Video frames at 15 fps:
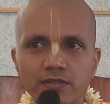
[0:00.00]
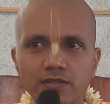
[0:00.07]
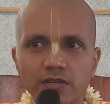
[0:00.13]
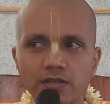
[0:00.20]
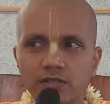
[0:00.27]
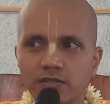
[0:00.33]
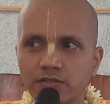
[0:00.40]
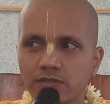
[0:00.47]

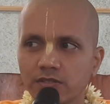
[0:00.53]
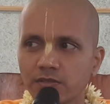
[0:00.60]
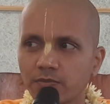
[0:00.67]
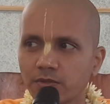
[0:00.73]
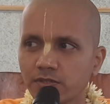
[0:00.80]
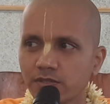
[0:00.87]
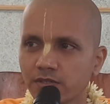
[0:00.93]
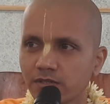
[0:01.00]
nahi se
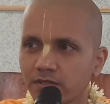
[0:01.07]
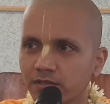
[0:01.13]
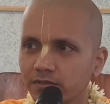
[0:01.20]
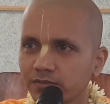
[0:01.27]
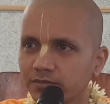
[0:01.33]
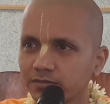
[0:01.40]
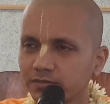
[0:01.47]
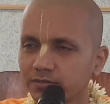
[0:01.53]
prasanna.
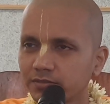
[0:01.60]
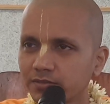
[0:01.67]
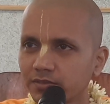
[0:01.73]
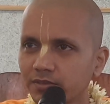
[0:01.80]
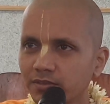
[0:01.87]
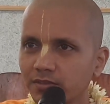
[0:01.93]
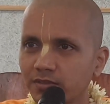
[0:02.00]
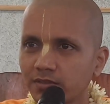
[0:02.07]

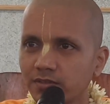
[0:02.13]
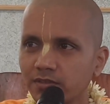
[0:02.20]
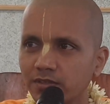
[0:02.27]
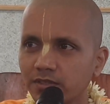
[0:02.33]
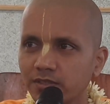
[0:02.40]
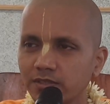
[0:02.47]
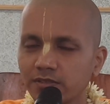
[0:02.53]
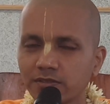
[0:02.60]

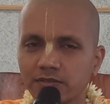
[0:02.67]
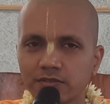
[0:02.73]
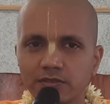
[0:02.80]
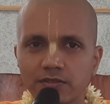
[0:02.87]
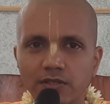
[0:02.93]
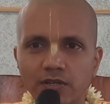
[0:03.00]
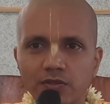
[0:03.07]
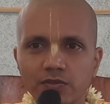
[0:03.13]
Right?
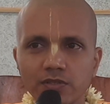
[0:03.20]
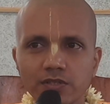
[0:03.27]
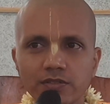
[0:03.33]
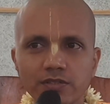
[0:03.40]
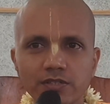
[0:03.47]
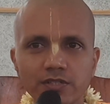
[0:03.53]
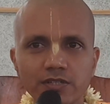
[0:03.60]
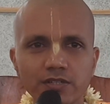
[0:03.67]
How
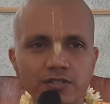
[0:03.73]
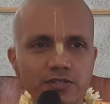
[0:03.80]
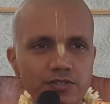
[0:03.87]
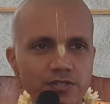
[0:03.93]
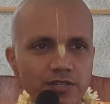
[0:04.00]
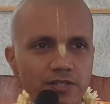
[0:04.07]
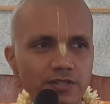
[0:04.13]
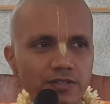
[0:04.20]
can they
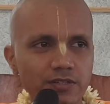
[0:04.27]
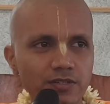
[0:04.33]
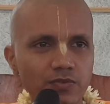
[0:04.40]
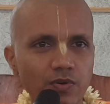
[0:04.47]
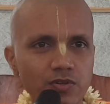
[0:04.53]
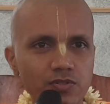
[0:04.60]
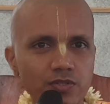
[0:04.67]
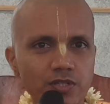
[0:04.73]
understand
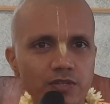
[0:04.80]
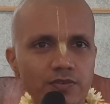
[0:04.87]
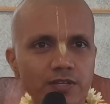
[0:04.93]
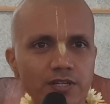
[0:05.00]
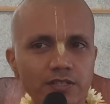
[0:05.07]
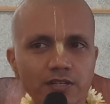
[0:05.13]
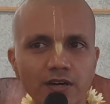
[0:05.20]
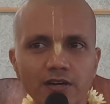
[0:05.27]
Vasudeva
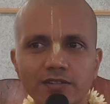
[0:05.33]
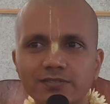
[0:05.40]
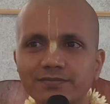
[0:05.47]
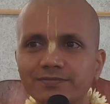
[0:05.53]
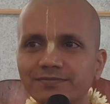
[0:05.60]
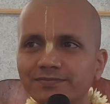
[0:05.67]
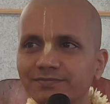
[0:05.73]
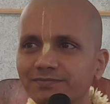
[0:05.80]
Katha?
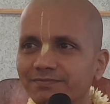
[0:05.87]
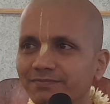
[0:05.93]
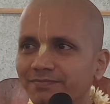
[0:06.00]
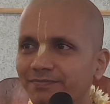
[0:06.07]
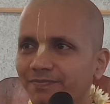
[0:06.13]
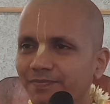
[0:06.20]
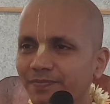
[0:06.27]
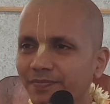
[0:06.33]

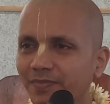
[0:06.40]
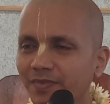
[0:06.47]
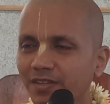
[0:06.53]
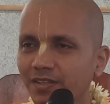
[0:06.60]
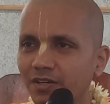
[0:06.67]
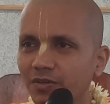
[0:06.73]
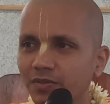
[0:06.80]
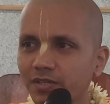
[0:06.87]

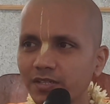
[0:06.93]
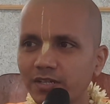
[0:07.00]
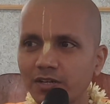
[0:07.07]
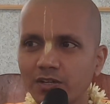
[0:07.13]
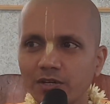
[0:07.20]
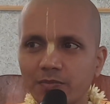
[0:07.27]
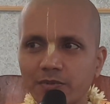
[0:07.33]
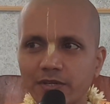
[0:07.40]
How can they
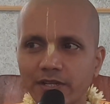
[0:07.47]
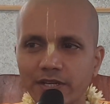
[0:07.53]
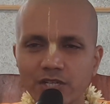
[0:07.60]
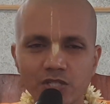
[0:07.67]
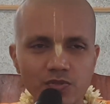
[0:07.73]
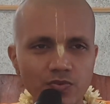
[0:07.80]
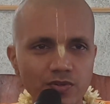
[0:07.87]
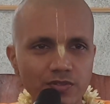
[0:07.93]
develop
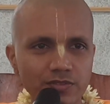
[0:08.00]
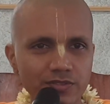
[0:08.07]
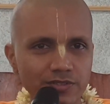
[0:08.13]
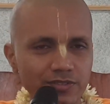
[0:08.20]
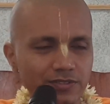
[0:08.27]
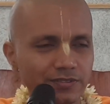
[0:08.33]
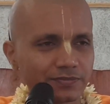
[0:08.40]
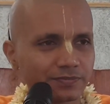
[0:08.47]
taste for this?
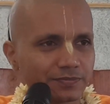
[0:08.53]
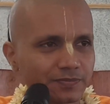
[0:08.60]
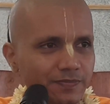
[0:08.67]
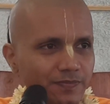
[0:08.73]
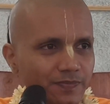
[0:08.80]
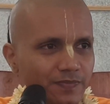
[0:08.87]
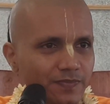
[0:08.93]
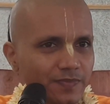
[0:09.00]

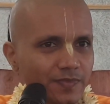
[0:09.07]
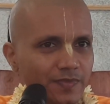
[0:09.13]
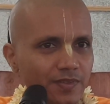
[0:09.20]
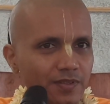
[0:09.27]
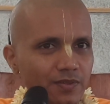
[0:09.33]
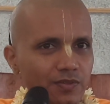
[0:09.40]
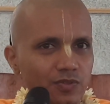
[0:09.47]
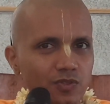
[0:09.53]

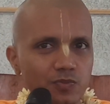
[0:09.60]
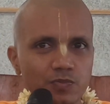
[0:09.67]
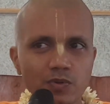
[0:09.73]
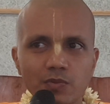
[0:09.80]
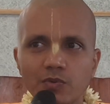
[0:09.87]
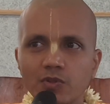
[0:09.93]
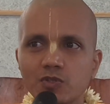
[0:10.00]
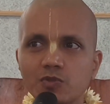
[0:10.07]
So
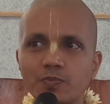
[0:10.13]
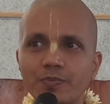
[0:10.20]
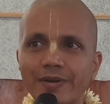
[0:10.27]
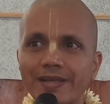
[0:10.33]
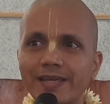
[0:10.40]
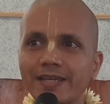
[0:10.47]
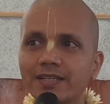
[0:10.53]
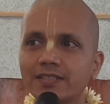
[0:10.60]
Prabhupada is
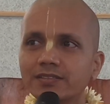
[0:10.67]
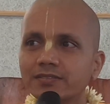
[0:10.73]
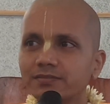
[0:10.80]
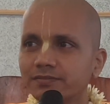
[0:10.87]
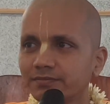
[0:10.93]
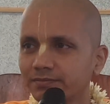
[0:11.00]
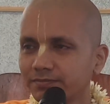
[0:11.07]
praying.